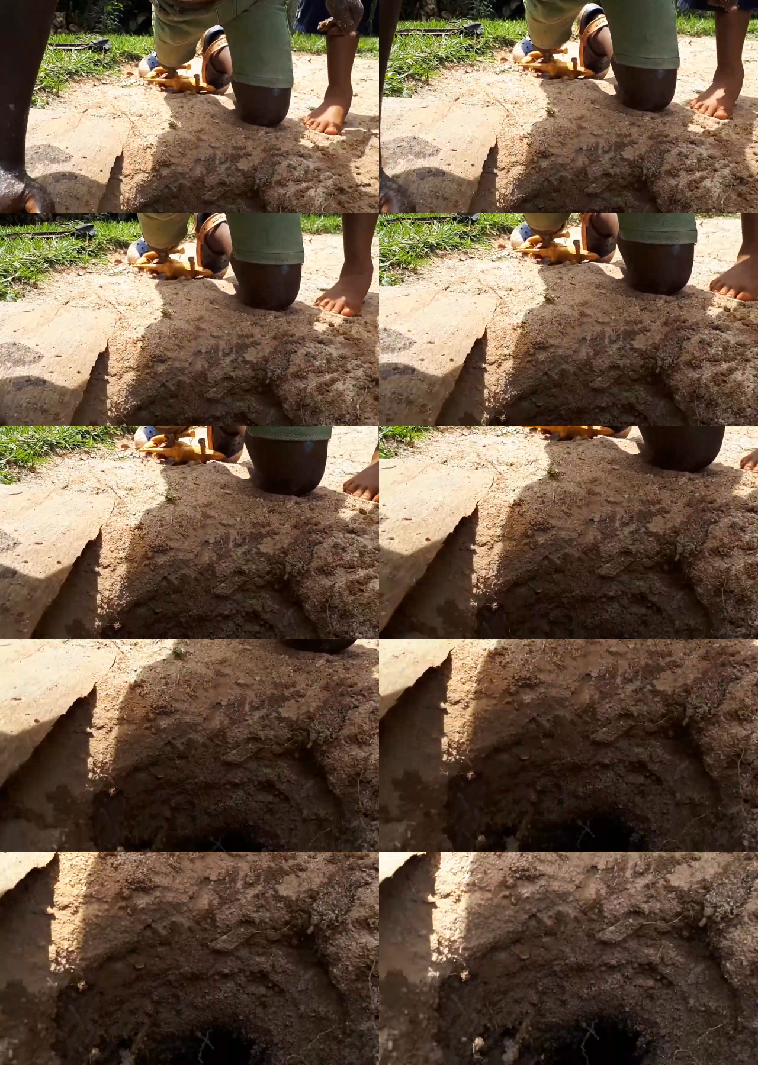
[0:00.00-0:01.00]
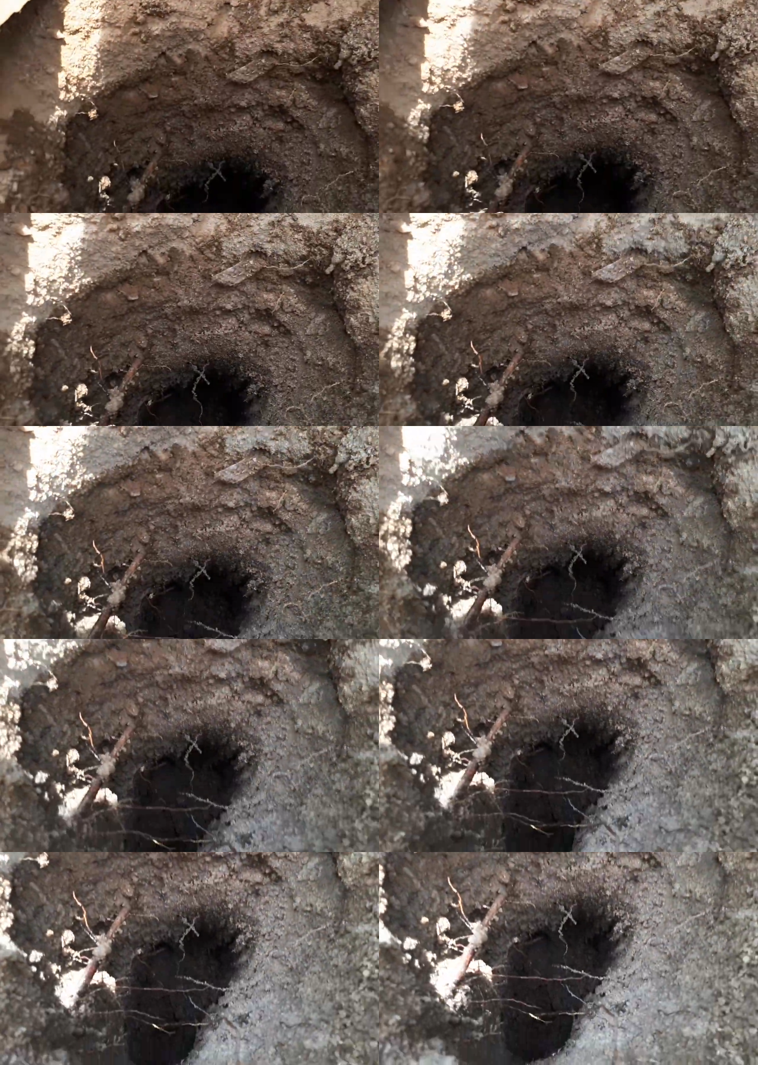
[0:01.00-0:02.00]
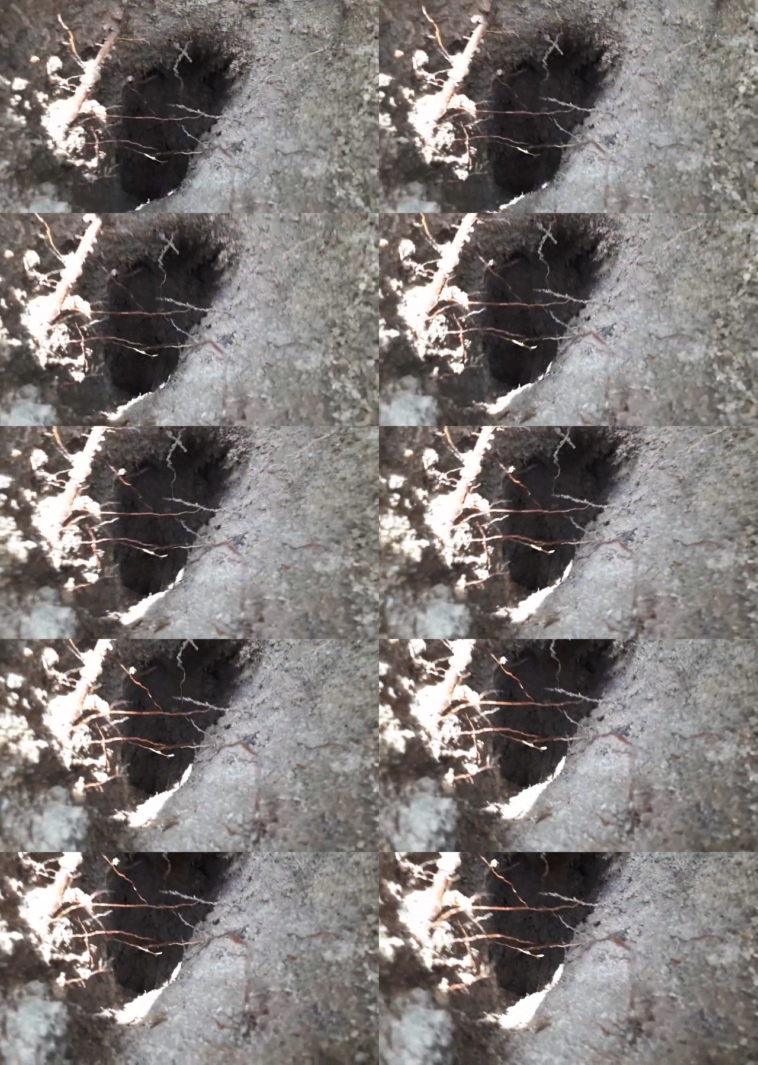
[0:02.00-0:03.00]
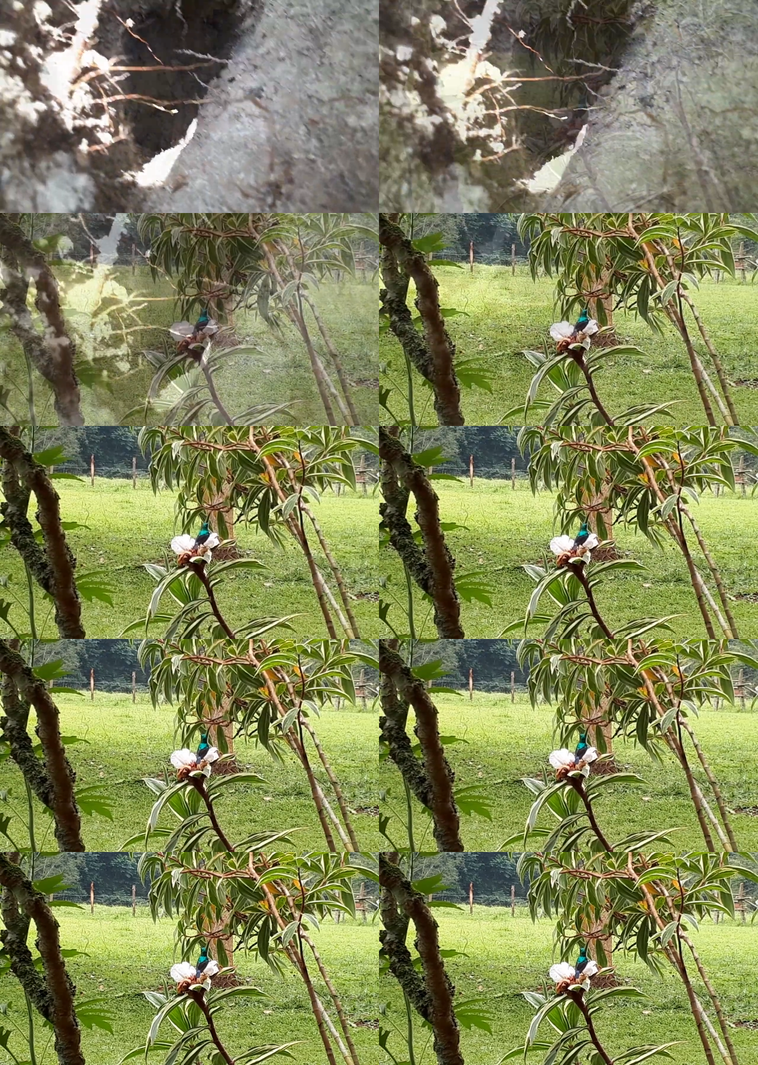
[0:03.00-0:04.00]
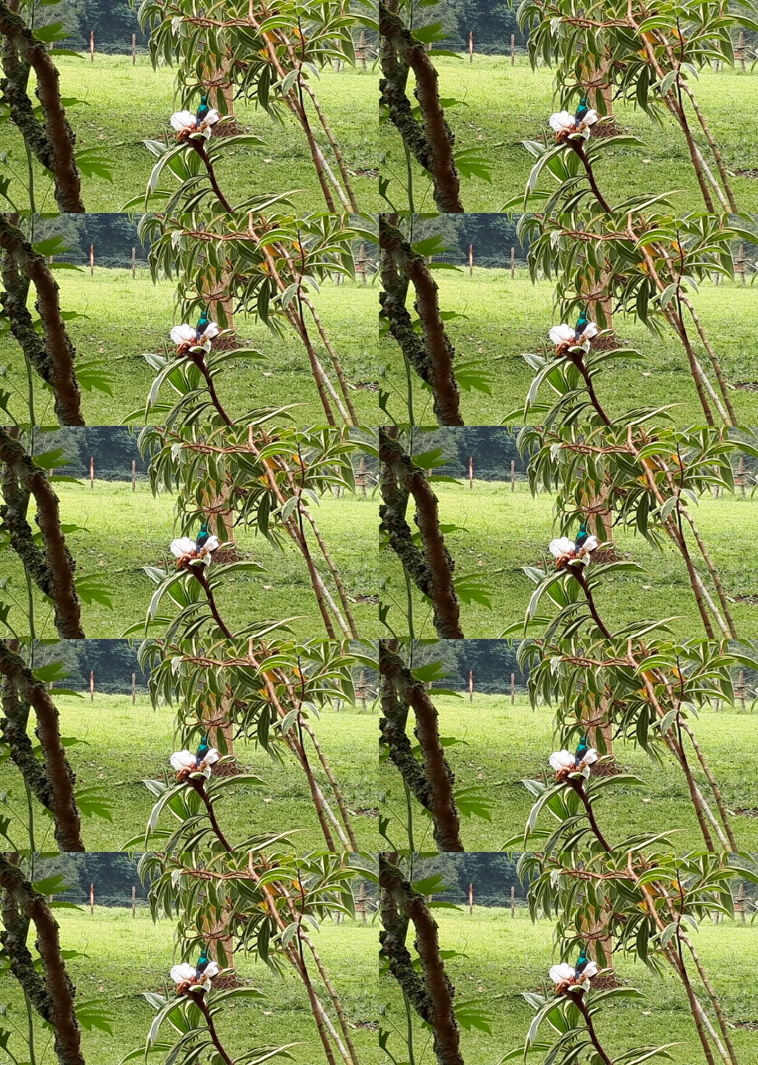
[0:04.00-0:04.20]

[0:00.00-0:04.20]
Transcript: (no speaker visible)